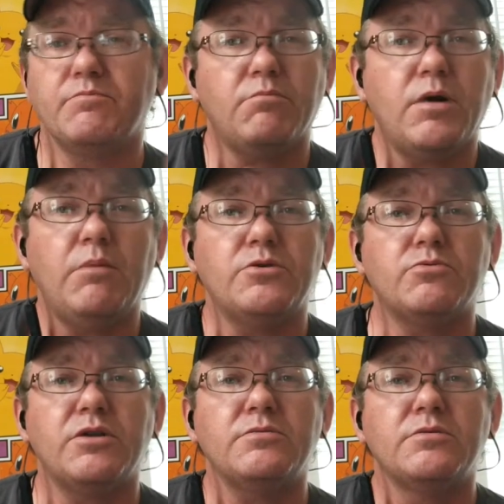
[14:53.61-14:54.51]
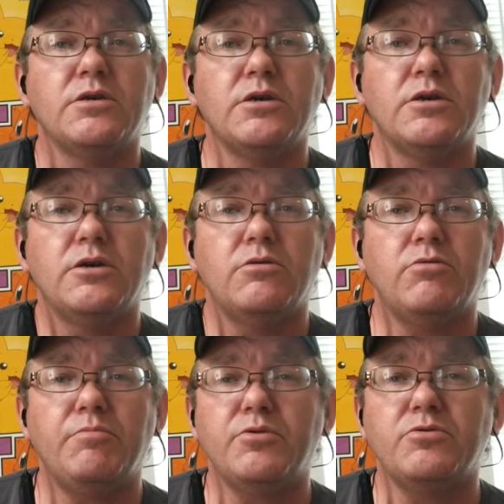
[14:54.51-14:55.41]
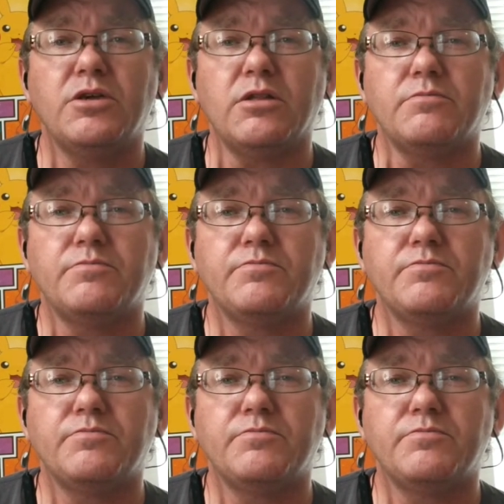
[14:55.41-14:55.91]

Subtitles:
Mine was Red, Blue, and Yellow,